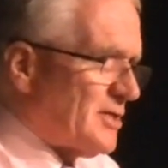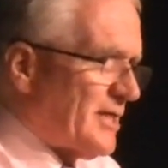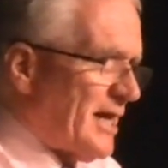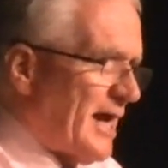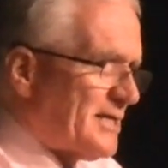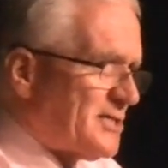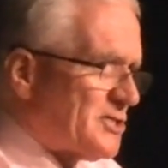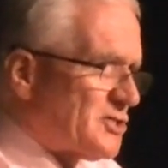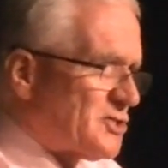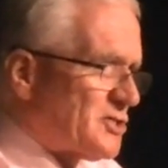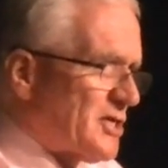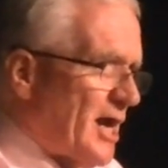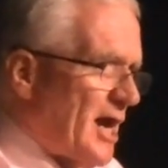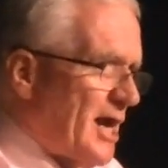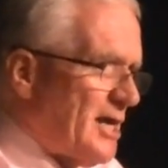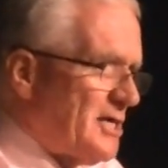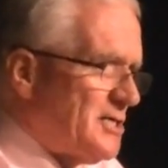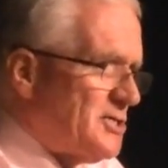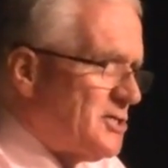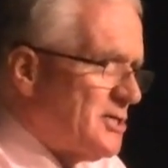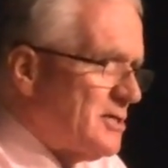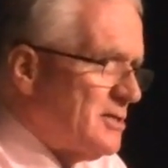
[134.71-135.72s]
that
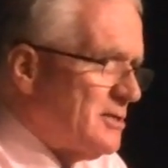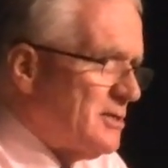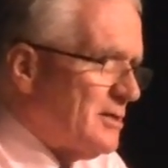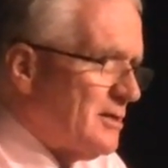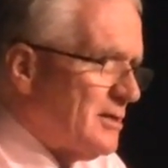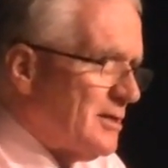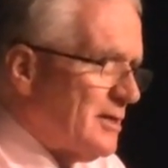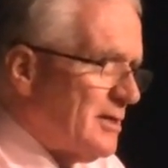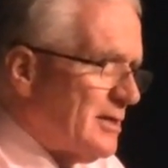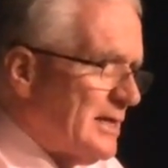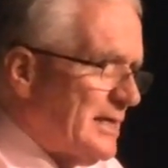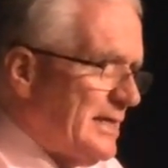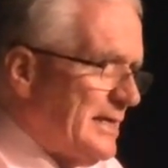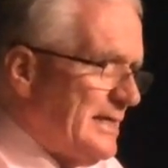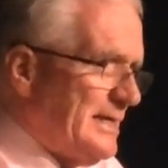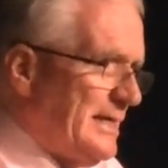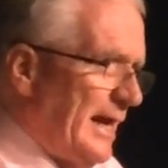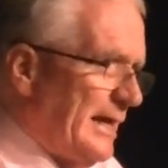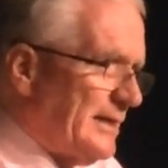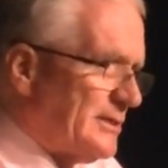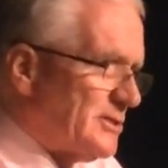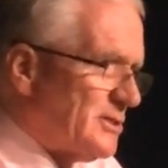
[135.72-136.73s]
stage
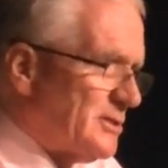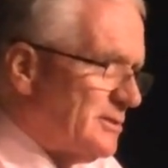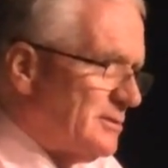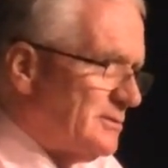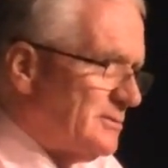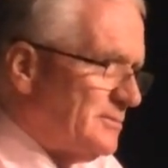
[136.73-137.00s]
yet,